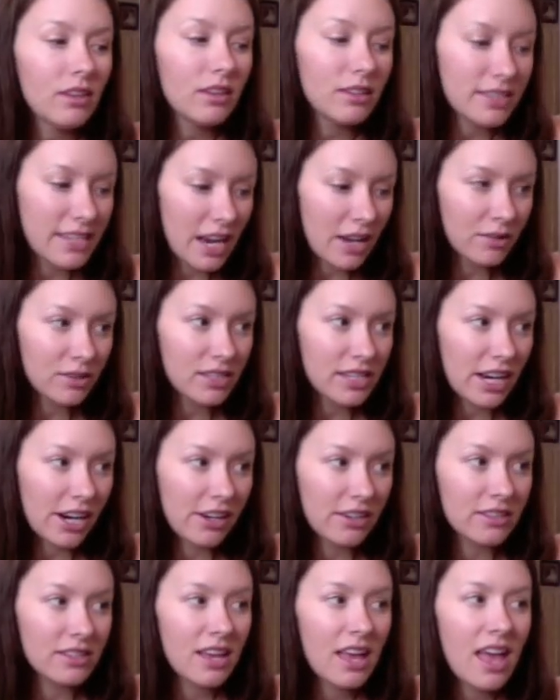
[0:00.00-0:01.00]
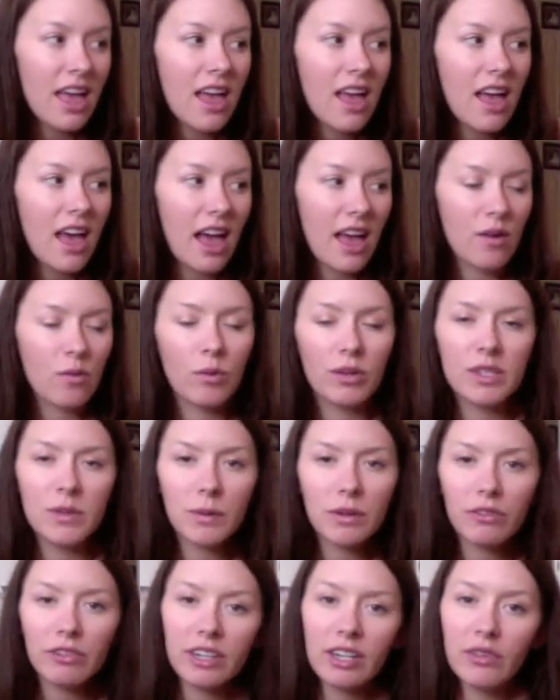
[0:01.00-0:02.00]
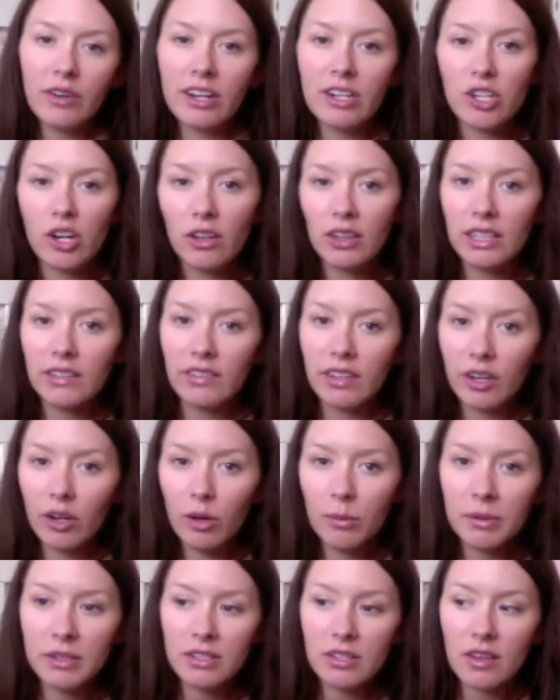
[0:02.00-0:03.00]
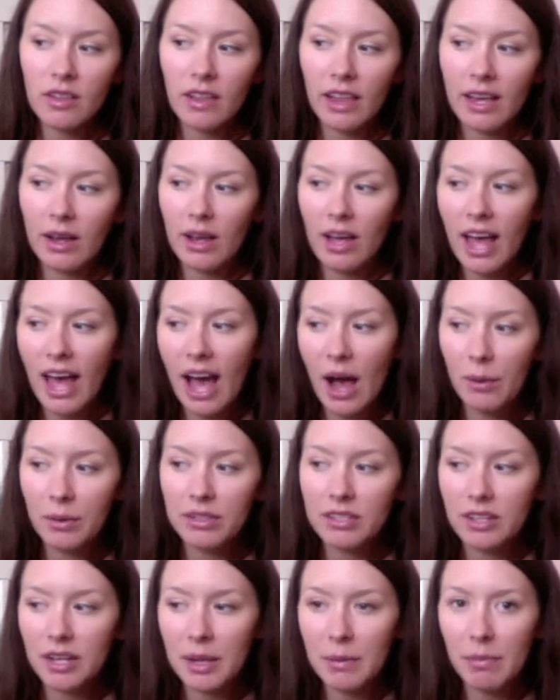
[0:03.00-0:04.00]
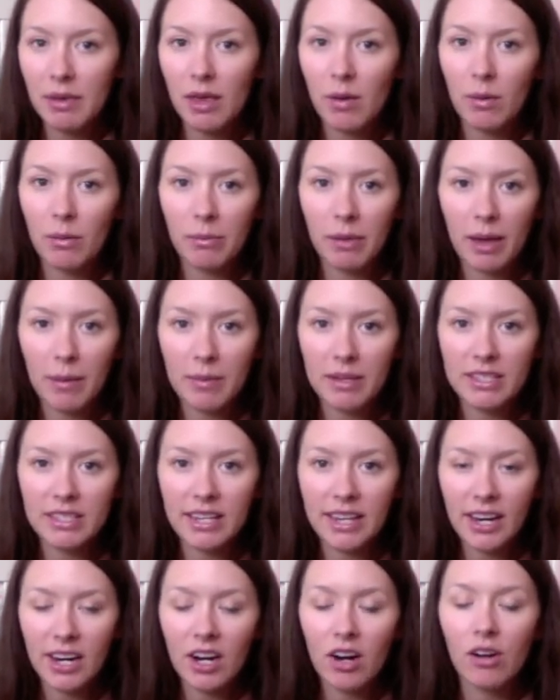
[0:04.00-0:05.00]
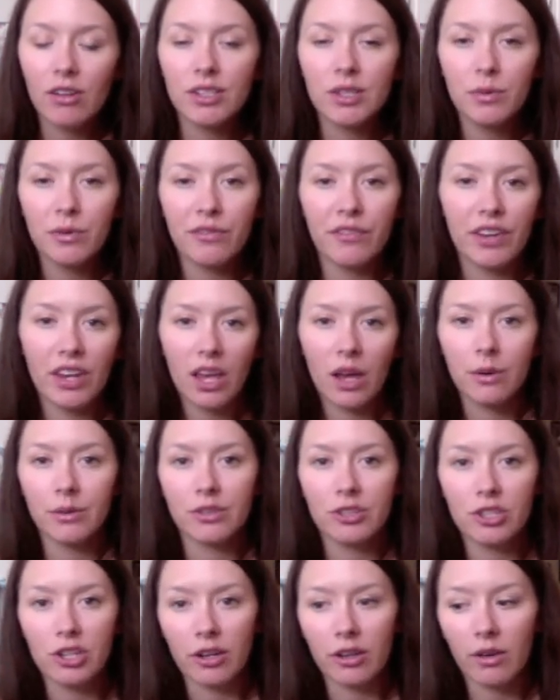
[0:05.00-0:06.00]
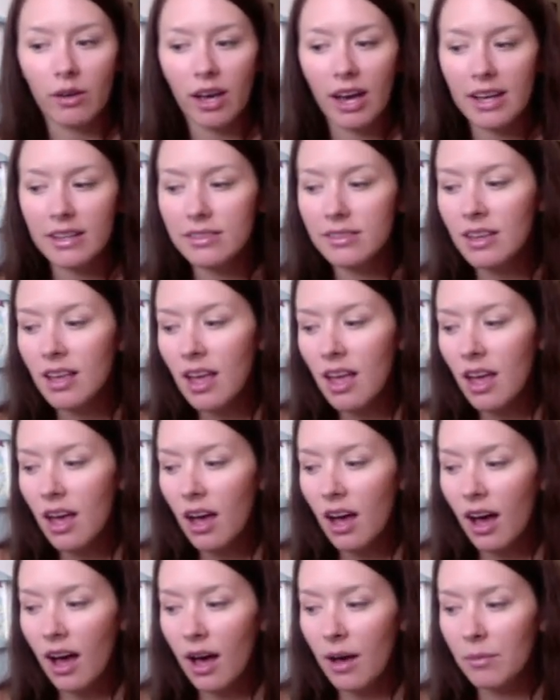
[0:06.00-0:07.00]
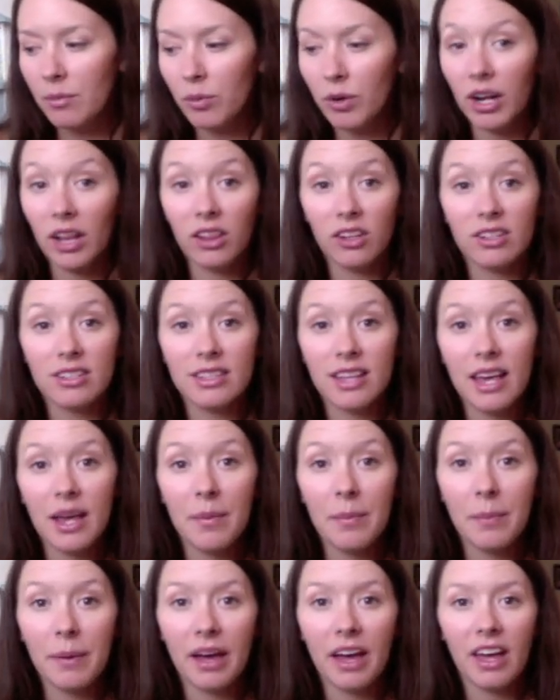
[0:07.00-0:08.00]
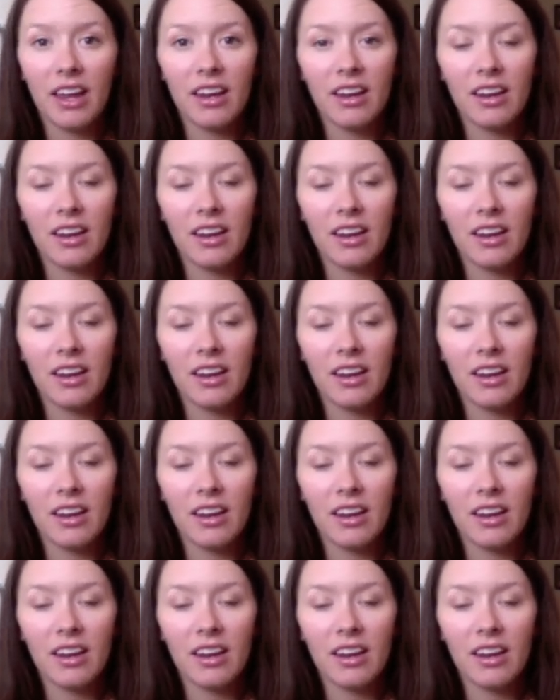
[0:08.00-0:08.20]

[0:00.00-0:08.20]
downstairs. And once we rearrange our living room into like how it's going to be when baby's here, I'll do a video and show you guys um, what it looks like. But